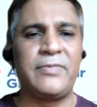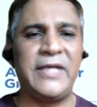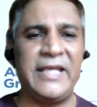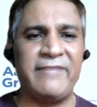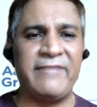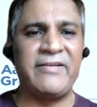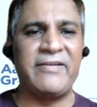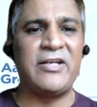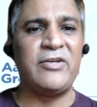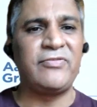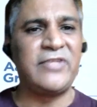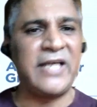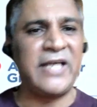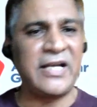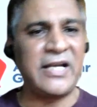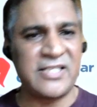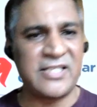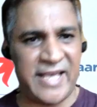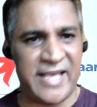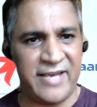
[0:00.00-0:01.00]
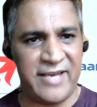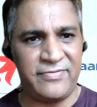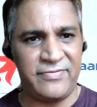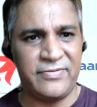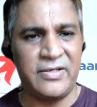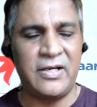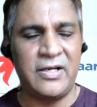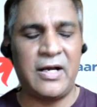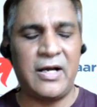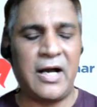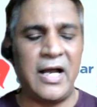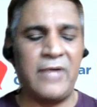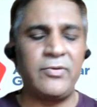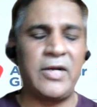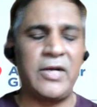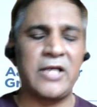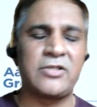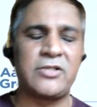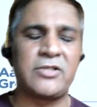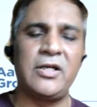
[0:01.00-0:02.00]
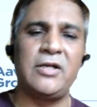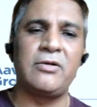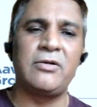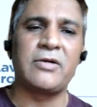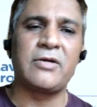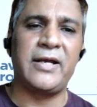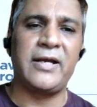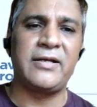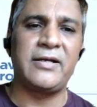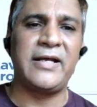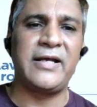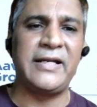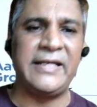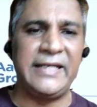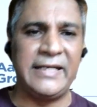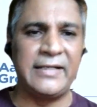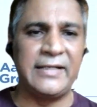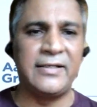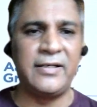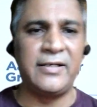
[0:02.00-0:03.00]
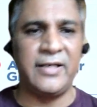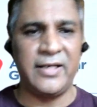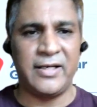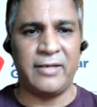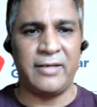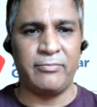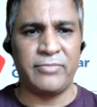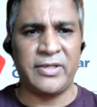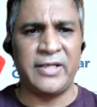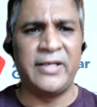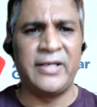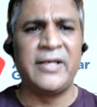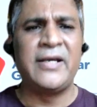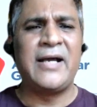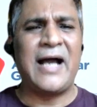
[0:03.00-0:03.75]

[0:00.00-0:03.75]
Even if they are safe, I would actually look at an e-learning company.